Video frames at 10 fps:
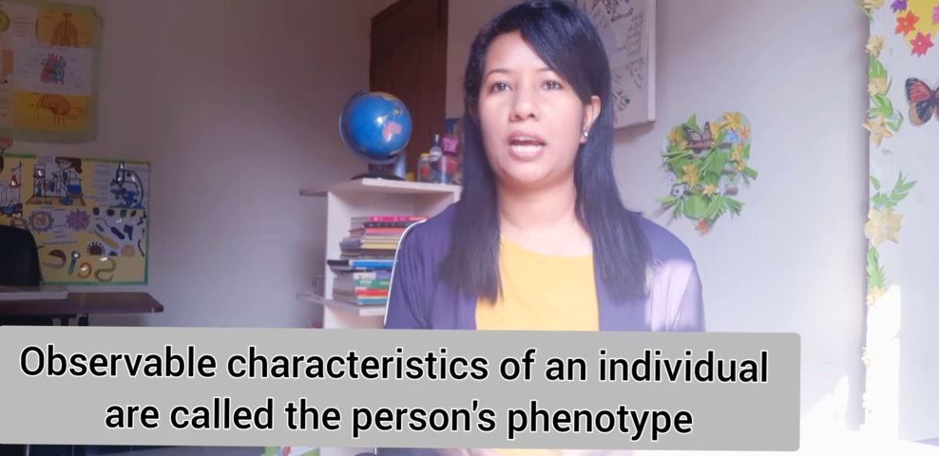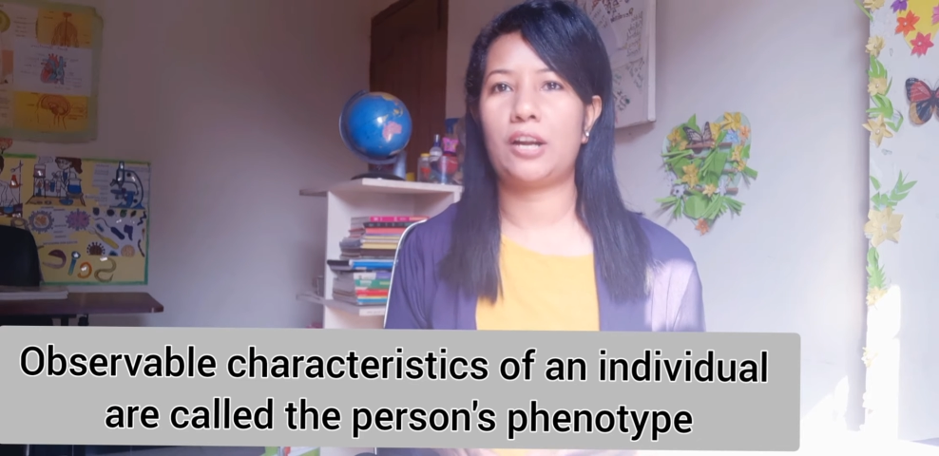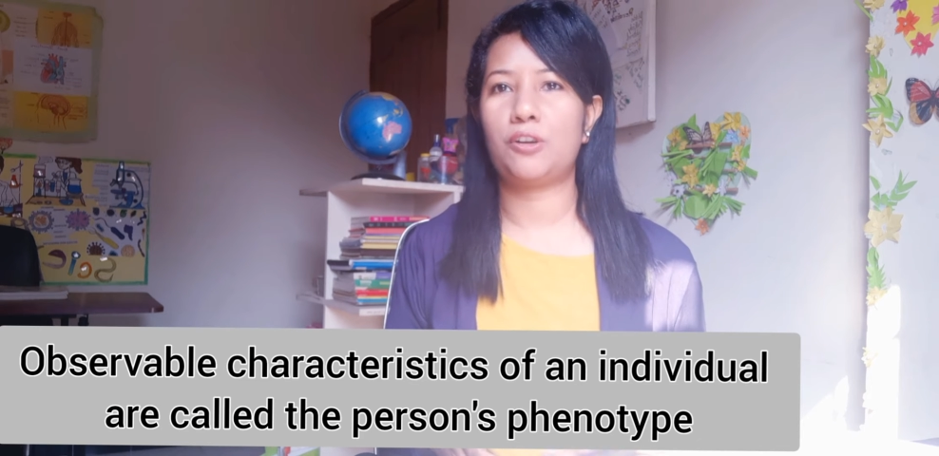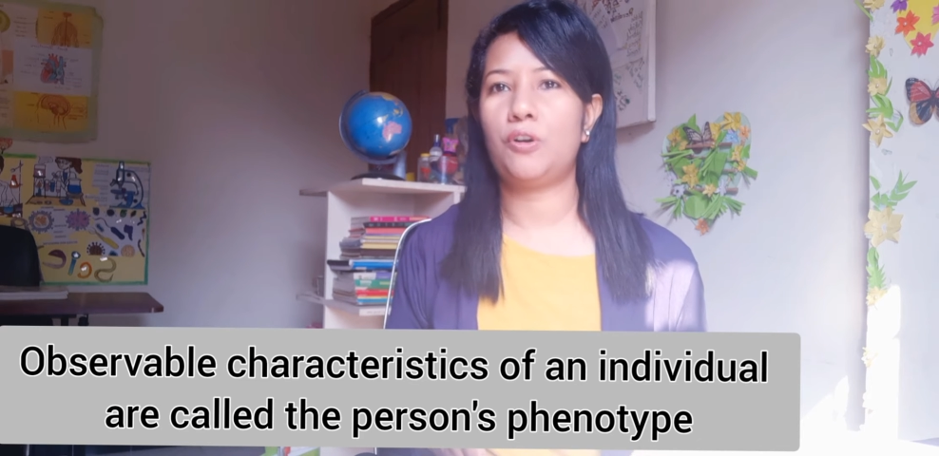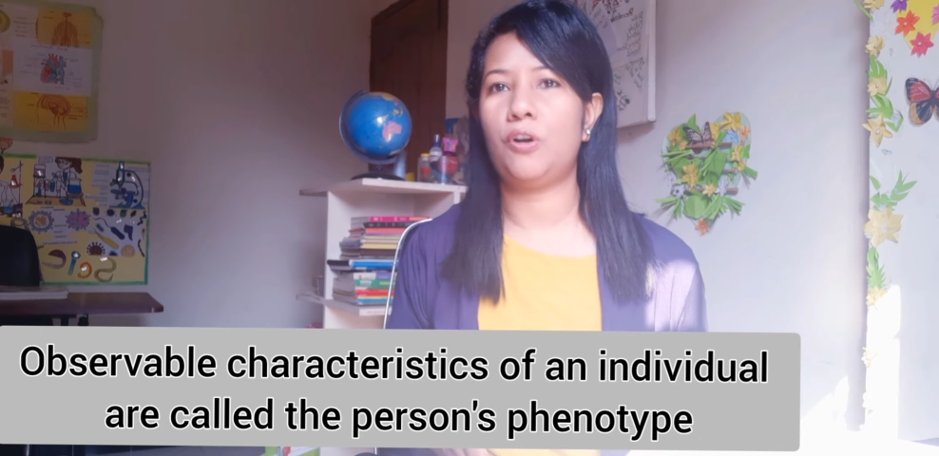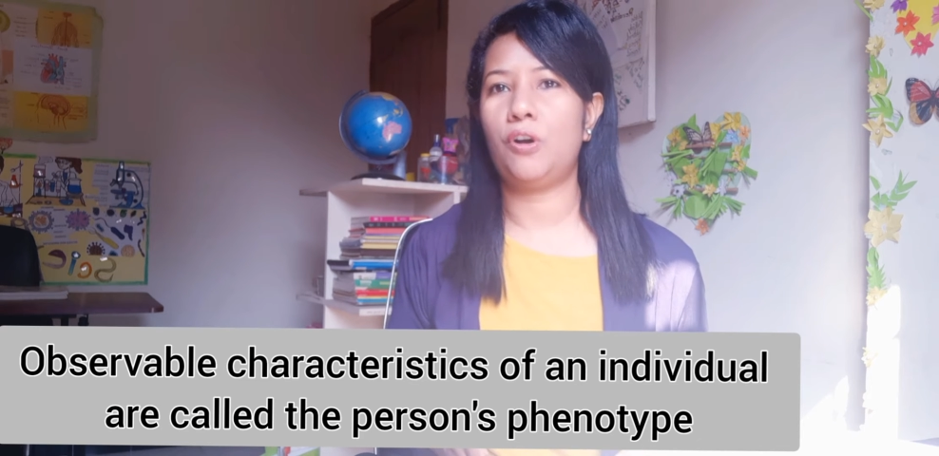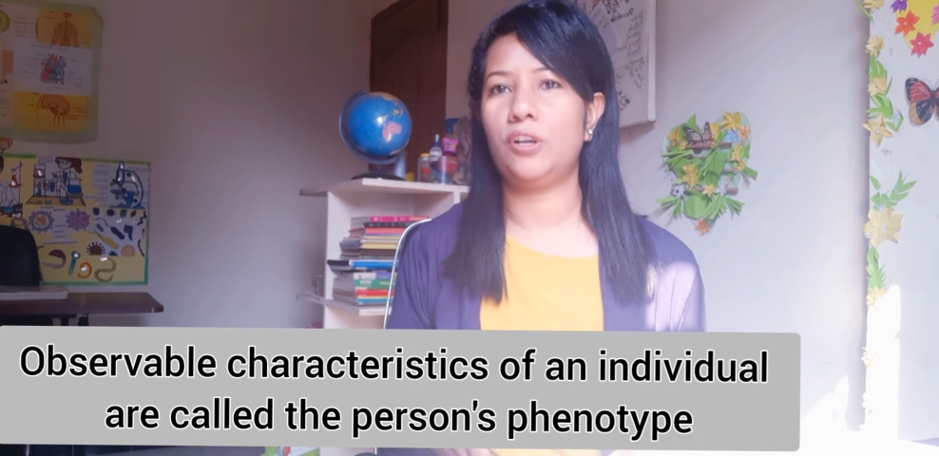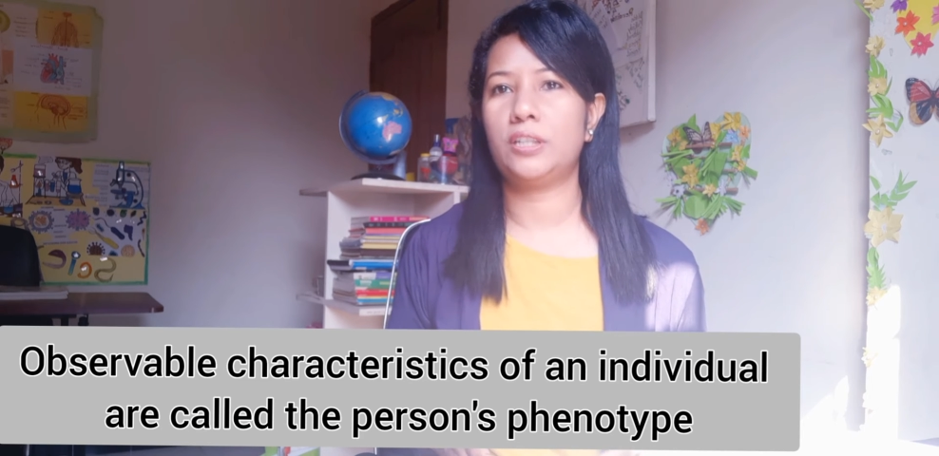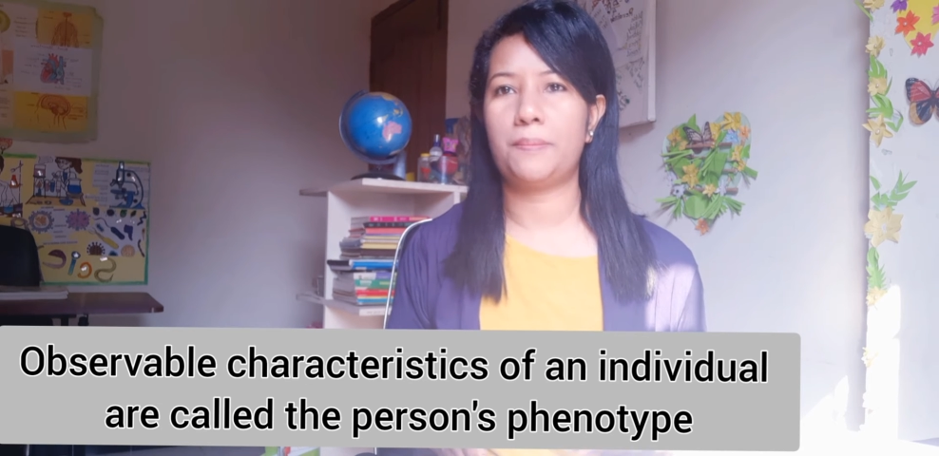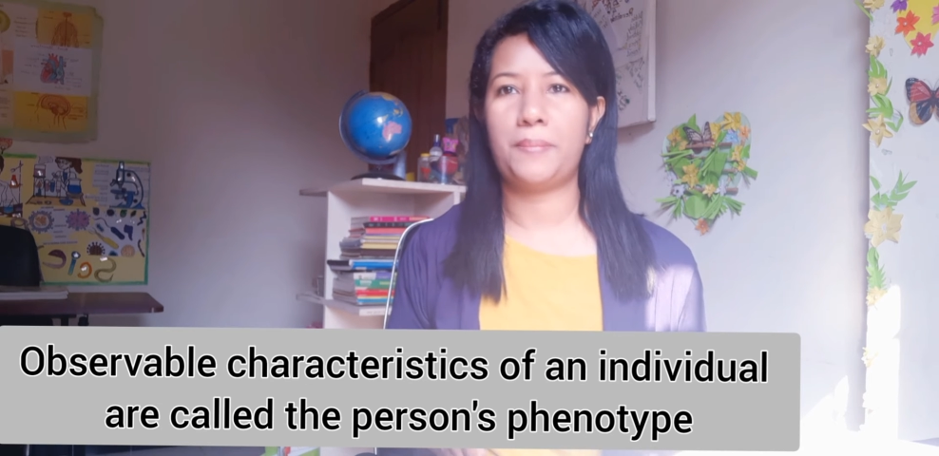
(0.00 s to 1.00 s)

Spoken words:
are called the